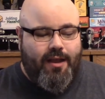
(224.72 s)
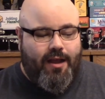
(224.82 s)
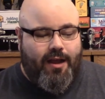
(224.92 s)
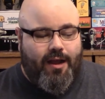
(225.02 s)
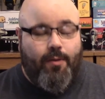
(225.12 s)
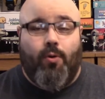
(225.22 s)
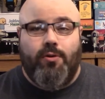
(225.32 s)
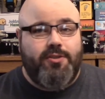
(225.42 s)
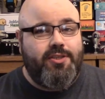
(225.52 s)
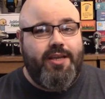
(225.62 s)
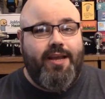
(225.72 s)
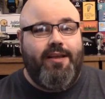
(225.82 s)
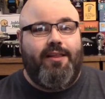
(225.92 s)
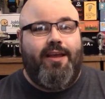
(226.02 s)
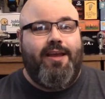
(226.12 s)
Or
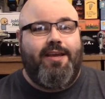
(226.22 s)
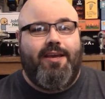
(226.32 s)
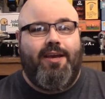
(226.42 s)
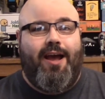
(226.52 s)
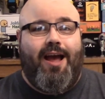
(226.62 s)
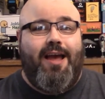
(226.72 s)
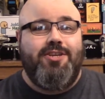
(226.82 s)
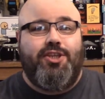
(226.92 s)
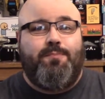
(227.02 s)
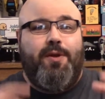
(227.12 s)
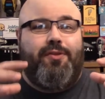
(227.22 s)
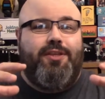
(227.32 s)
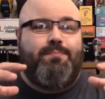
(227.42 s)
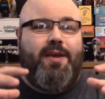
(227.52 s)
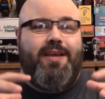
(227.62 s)
seeing like, I just built
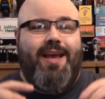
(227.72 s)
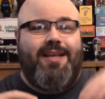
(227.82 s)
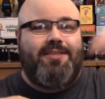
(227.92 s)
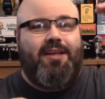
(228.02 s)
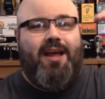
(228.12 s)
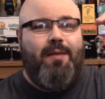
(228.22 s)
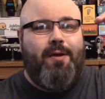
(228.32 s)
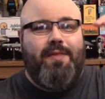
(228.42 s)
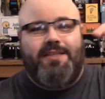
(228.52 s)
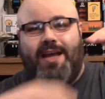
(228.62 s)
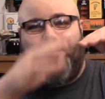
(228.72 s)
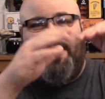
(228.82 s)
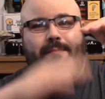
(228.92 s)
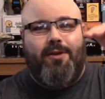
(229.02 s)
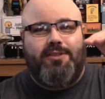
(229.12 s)
this big castle, I'm on the top
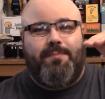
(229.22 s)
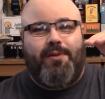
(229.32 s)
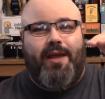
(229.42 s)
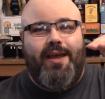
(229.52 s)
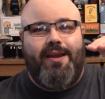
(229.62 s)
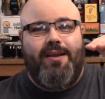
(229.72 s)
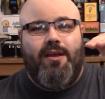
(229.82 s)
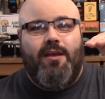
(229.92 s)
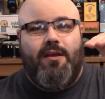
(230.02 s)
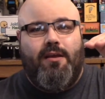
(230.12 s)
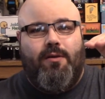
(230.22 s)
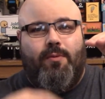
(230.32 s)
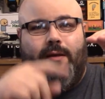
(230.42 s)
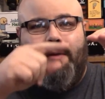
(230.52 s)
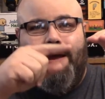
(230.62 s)
and I multiply it.
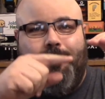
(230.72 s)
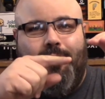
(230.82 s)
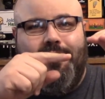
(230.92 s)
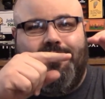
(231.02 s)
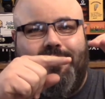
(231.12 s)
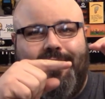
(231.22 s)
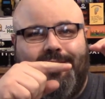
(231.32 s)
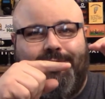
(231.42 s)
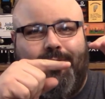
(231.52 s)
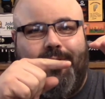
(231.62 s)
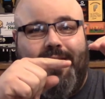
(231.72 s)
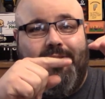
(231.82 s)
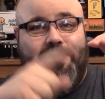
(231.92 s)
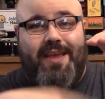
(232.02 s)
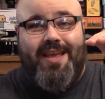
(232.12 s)
Well, my opponent's on the next floor
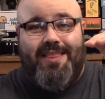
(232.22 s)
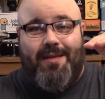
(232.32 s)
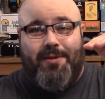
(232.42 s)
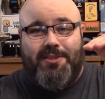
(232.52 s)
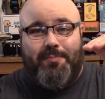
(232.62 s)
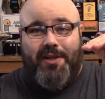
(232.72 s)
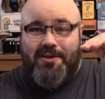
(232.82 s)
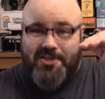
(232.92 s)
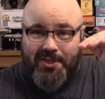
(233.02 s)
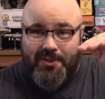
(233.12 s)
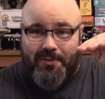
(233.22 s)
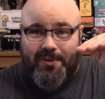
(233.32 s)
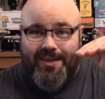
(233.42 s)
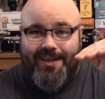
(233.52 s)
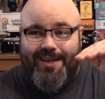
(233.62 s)
down and they get that multiplier
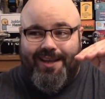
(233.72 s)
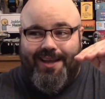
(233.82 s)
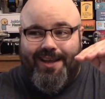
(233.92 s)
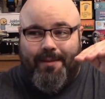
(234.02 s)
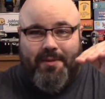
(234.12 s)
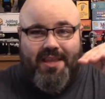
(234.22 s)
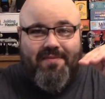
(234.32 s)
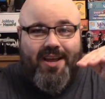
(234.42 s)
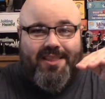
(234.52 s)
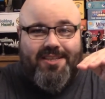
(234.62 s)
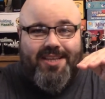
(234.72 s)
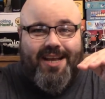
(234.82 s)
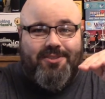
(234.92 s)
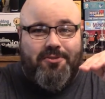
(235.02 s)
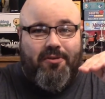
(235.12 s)
too, but they've got these
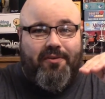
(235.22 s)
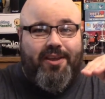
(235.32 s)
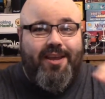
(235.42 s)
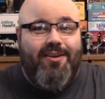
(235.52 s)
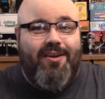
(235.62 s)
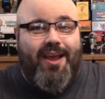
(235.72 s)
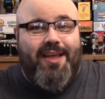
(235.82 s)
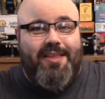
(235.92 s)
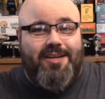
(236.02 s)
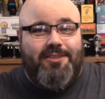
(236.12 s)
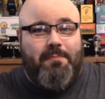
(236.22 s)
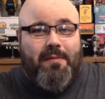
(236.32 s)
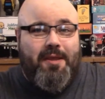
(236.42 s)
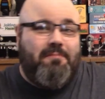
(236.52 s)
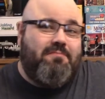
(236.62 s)
castles over here and they just
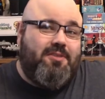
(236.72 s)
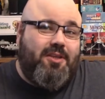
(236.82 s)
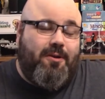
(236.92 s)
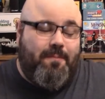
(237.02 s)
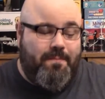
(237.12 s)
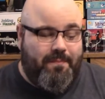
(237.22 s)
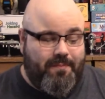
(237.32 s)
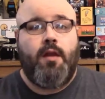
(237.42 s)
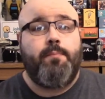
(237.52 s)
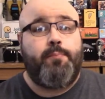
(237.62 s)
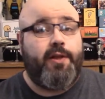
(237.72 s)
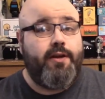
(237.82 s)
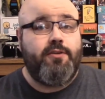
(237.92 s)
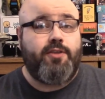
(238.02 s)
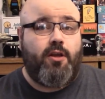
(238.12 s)
beat me. So,
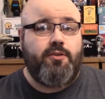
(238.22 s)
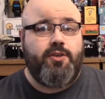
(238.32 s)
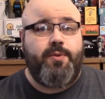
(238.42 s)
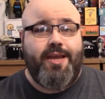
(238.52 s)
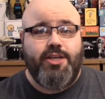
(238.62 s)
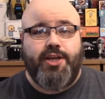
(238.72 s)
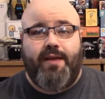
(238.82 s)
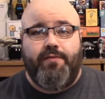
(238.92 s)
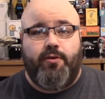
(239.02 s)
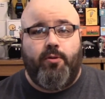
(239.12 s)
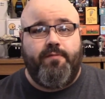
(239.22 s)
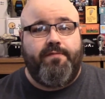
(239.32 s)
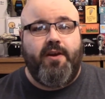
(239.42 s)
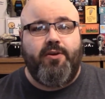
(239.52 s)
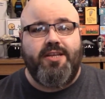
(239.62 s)
players also each have their own
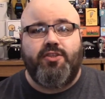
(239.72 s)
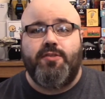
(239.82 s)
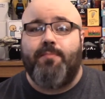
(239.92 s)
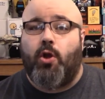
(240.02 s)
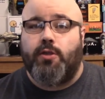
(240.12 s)
very small